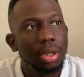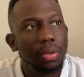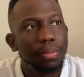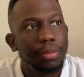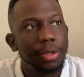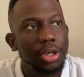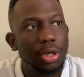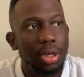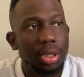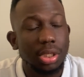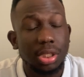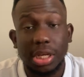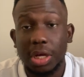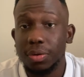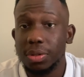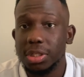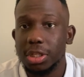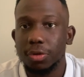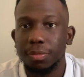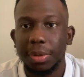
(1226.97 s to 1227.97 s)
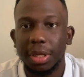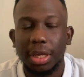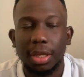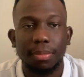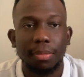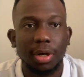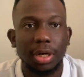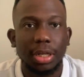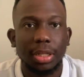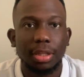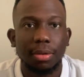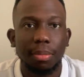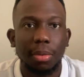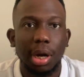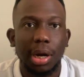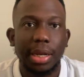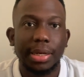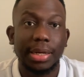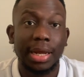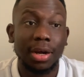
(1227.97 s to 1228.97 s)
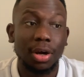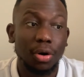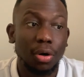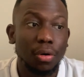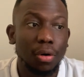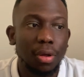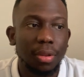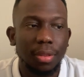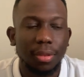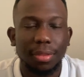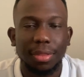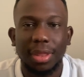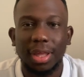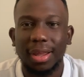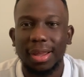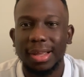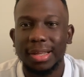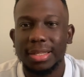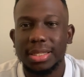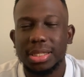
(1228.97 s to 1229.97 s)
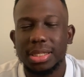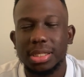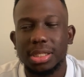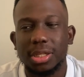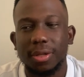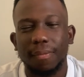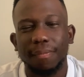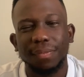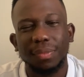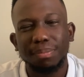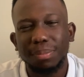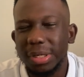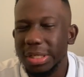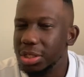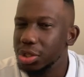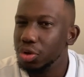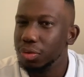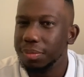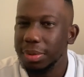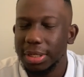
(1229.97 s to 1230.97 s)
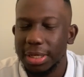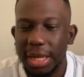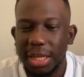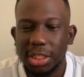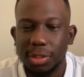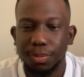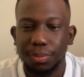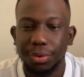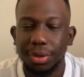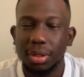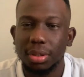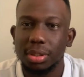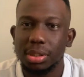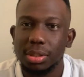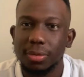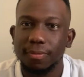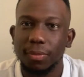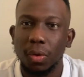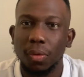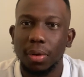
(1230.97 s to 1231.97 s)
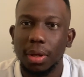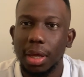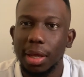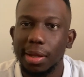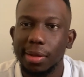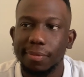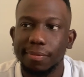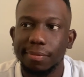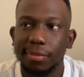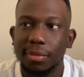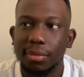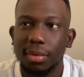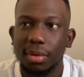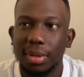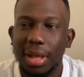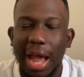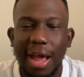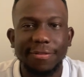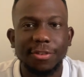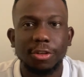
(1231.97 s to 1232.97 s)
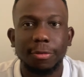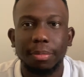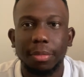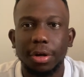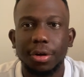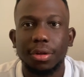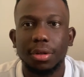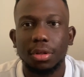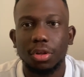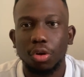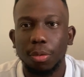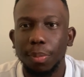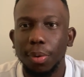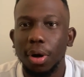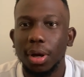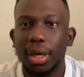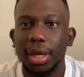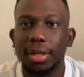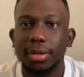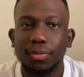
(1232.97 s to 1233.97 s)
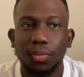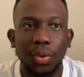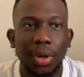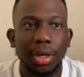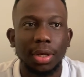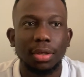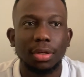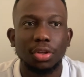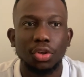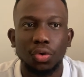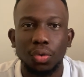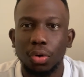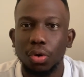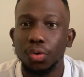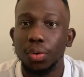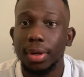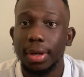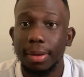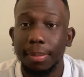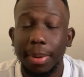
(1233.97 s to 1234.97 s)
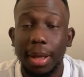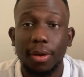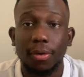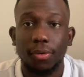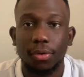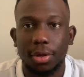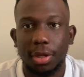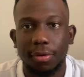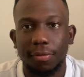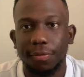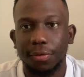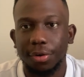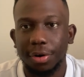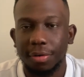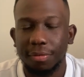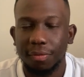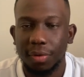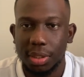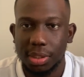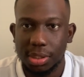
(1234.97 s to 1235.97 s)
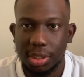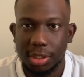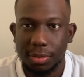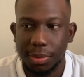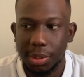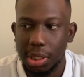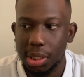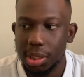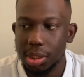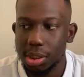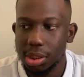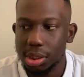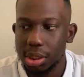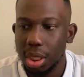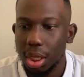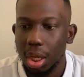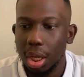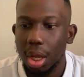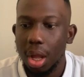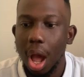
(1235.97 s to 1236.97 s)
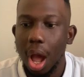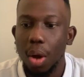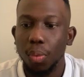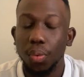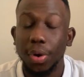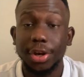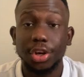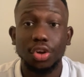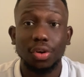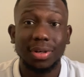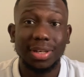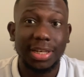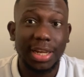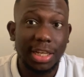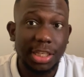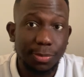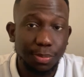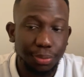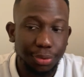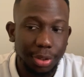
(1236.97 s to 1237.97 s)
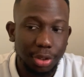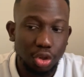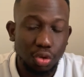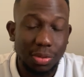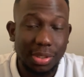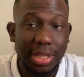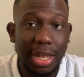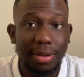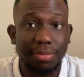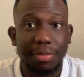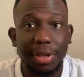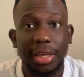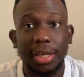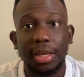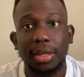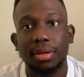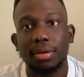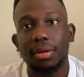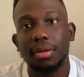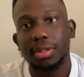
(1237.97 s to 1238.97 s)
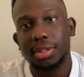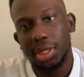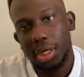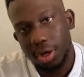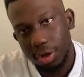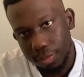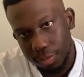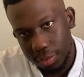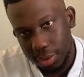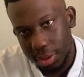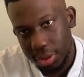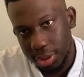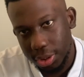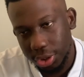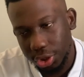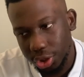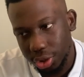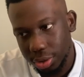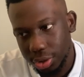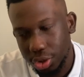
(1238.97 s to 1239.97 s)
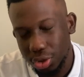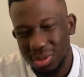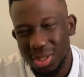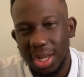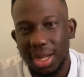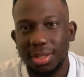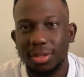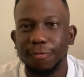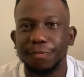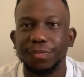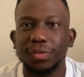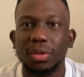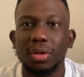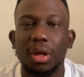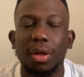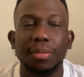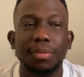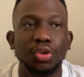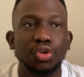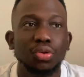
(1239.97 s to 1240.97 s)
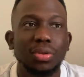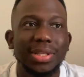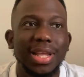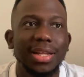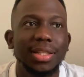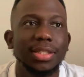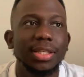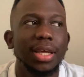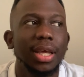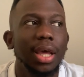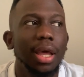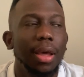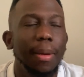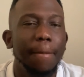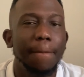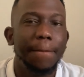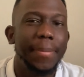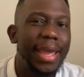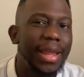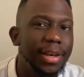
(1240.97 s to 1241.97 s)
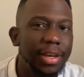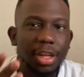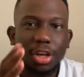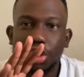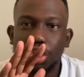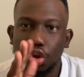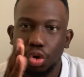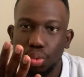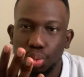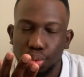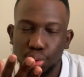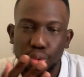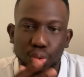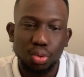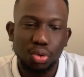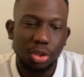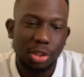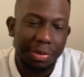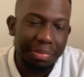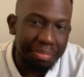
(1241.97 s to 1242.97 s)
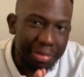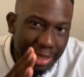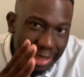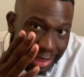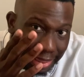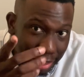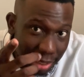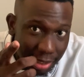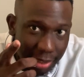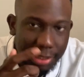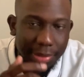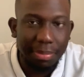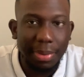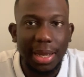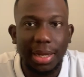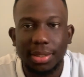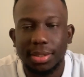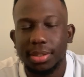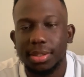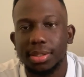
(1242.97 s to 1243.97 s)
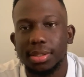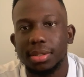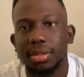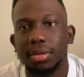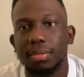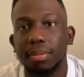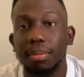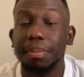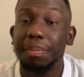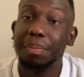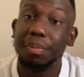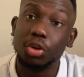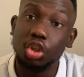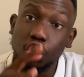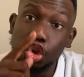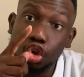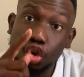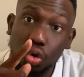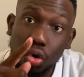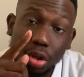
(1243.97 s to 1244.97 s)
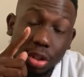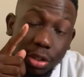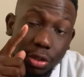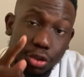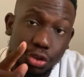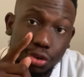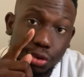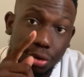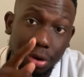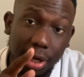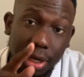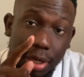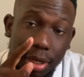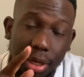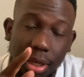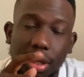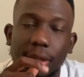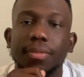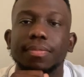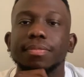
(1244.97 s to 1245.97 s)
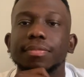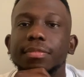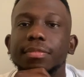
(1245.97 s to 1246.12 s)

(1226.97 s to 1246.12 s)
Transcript: because I was still making money in the market. And another thing is, please don't be desperate, okay? Have some money in your pocket when you are going about looking for investors, because when you're desperate, you start making terrible decisions. You start bending your rules to meet their demands. But you're the trader.